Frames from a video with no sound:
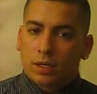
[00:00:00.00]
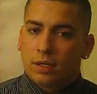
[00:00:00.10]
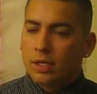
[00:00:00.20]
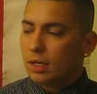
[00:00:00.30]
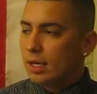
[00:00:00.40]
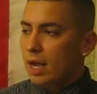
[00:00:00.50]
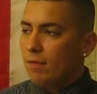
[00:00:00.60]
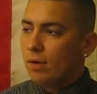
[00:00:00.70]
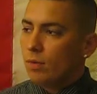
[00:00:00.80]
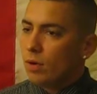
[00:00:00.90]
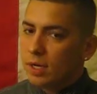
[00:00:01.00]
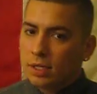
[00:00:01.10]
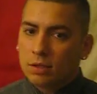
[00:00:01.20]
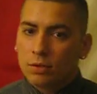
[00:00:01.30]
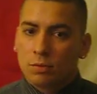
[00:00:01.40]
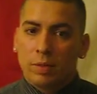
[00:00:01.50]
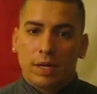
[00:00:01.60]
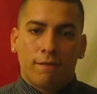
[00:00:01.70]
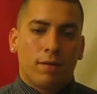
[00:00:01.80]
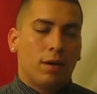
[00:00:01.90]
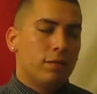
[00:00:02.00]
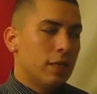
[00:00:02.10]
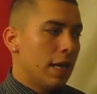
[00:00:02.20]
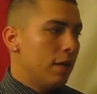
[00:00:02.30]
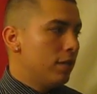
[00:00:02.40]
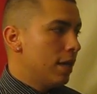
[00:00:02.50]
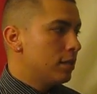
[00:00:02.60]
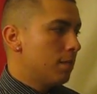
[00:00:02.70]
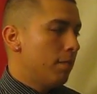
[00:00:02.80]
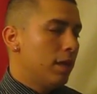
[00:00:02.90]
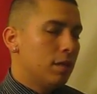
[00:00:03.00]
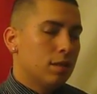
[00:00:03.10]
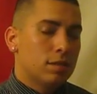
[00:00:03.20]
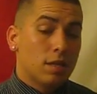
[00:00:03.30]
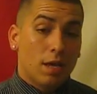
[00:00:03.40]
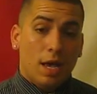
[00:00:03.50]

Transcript: Nearly everyone who's been involved in aviation maintenance